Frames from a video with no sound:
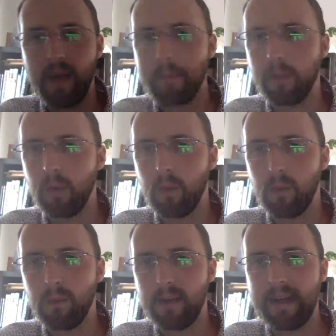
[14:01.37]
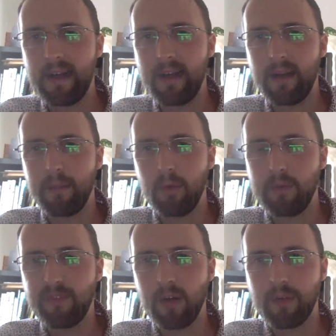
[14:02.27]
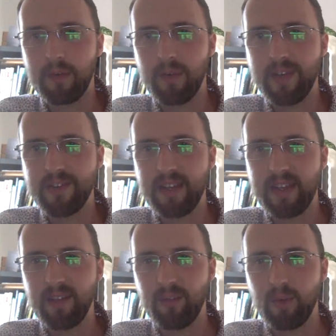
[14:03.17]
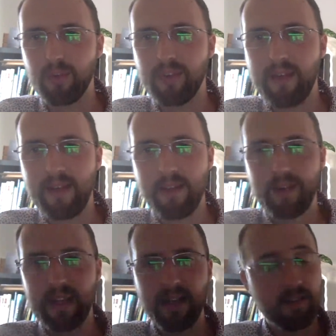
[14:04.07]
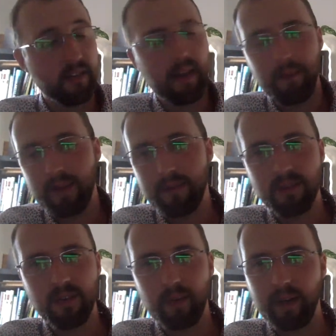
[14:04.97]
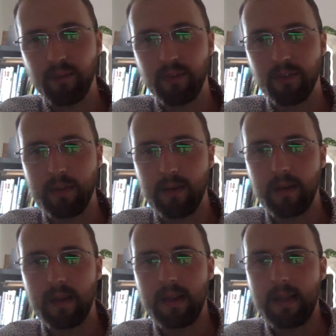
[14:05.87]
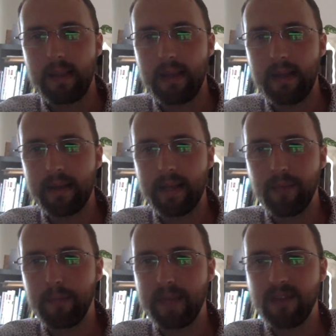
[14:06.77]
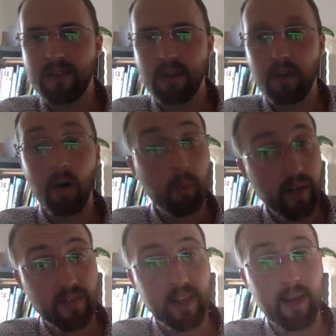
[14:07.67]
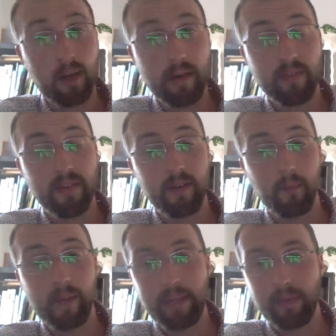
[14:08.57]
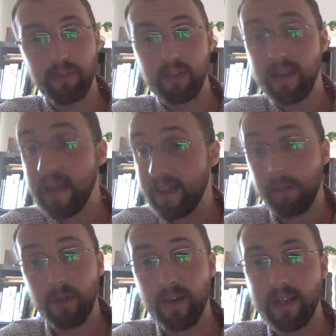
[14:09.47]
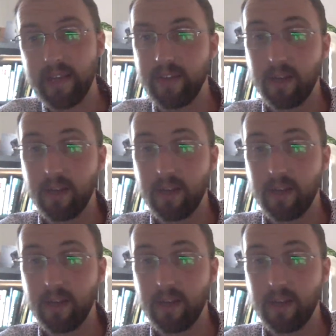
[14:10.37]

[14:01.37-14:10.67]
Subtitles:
Paul, my father-in-law, he's saying frost down here in Kent. So yeah, we're still getting frost about. Kevin Benton, can't wait for the LRF event in Weymouth. So yeah, that'll be great, Kevin.